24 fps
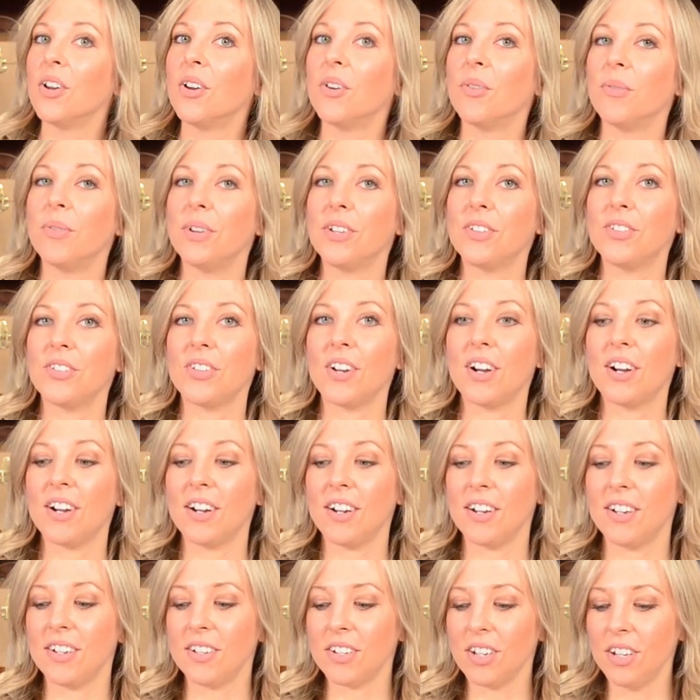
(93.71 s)
which
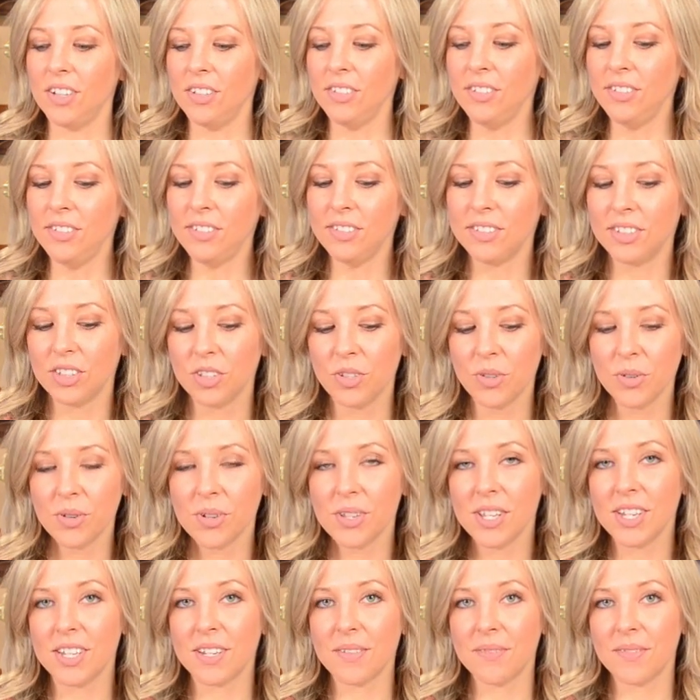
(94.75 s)
are
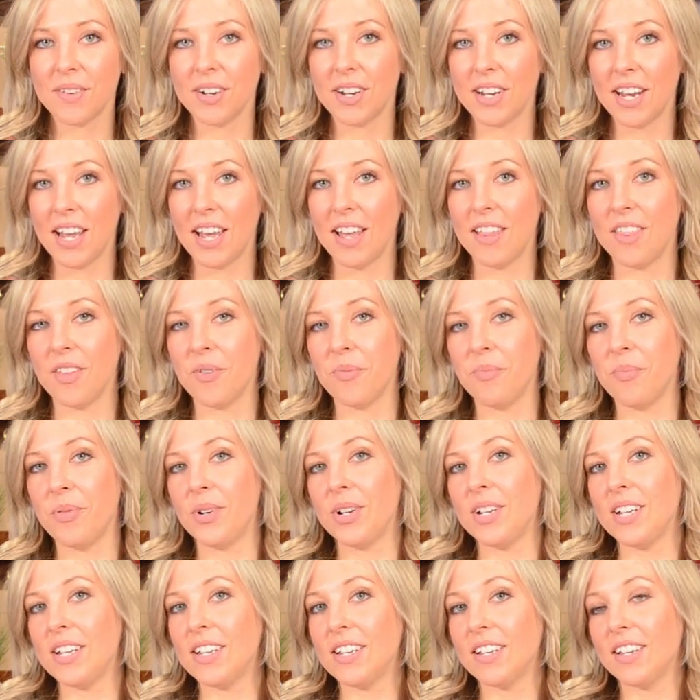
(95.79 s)
totally different, and
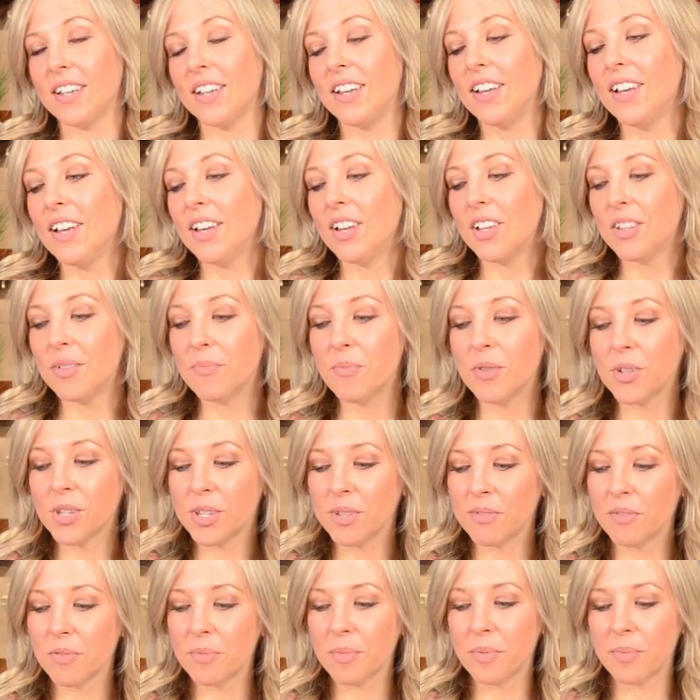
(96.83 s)
most
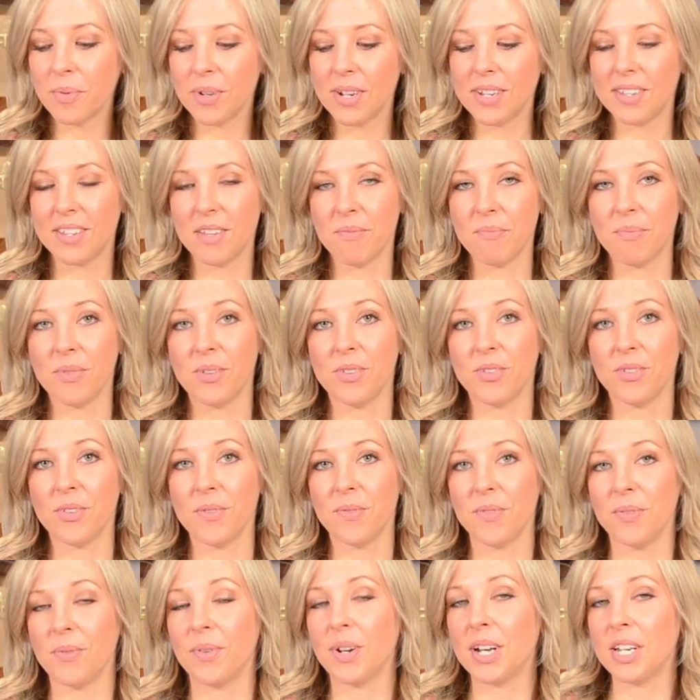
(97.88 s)
of them are pretty simple, so
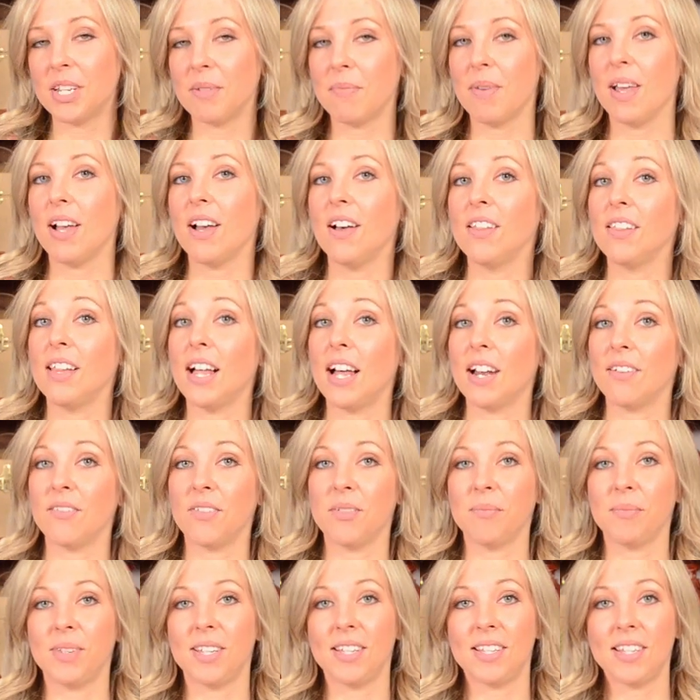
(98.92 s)
if you wanted to make a lot of
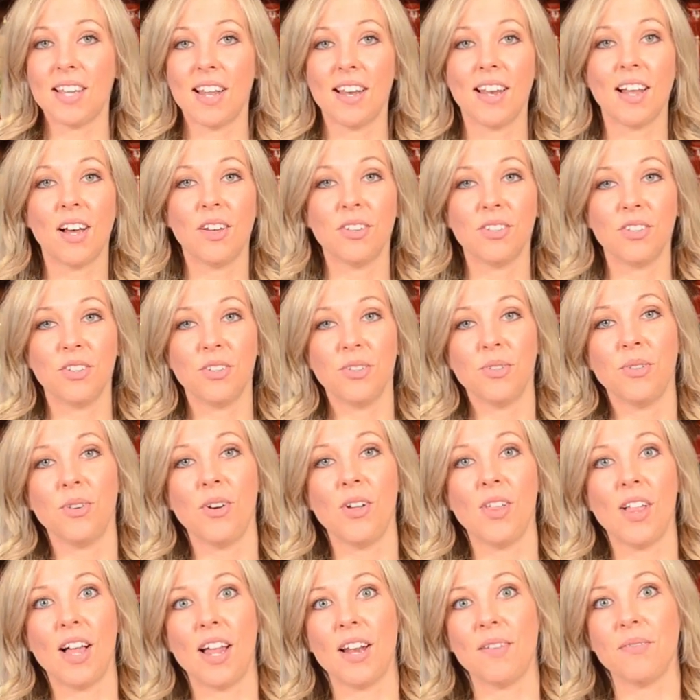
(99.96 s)
them to send out to
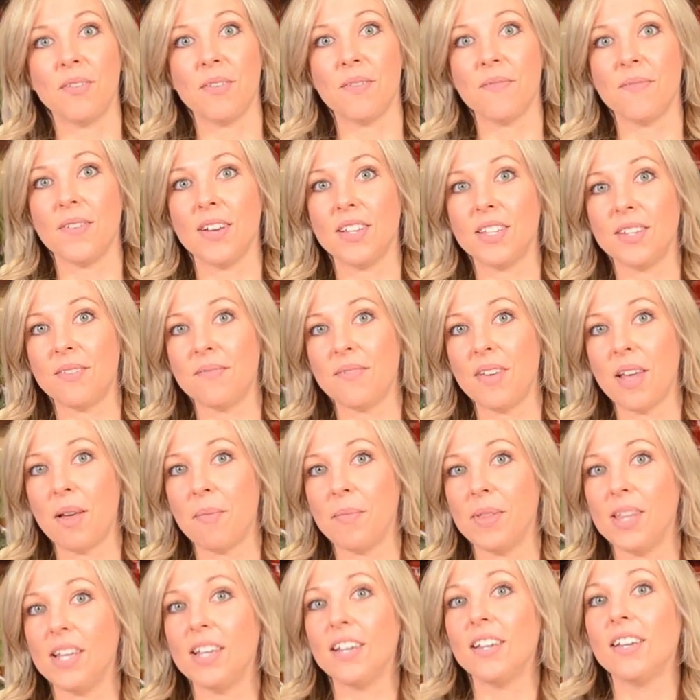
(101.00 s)
a lot of your friends and
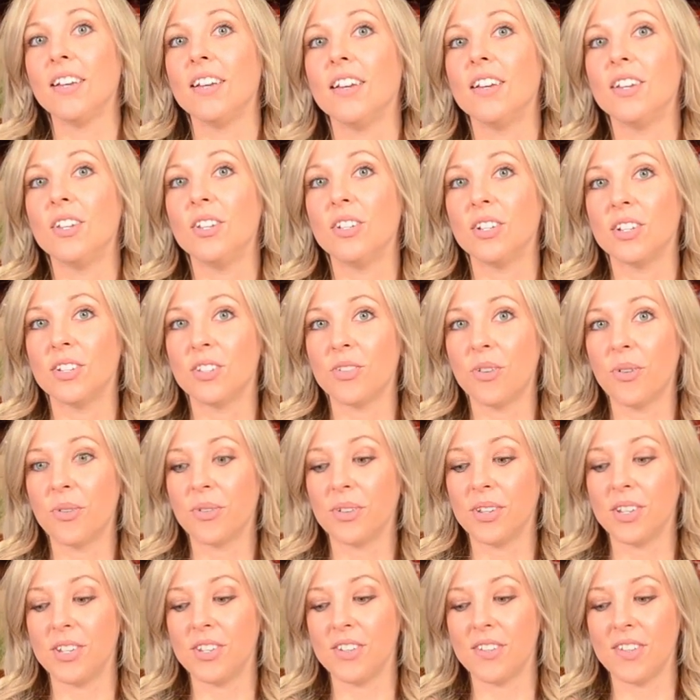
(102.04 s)
family, you can
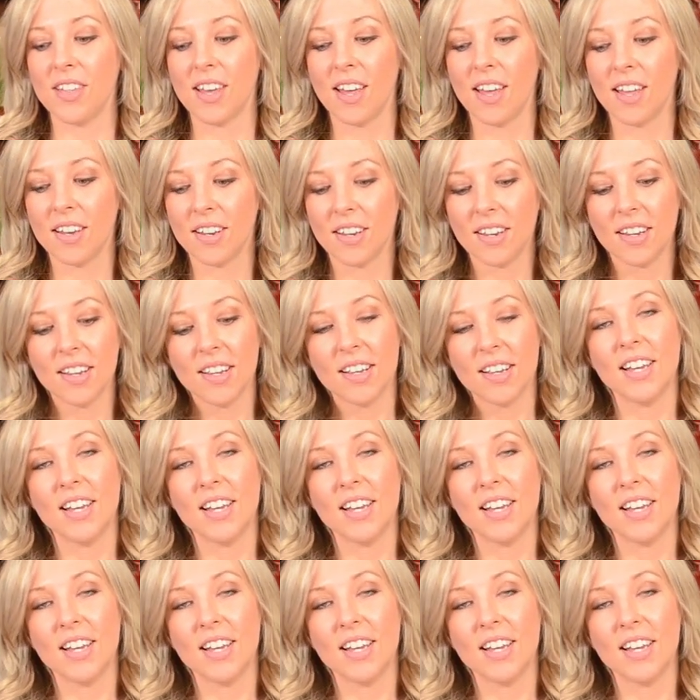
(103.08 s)
totally do that.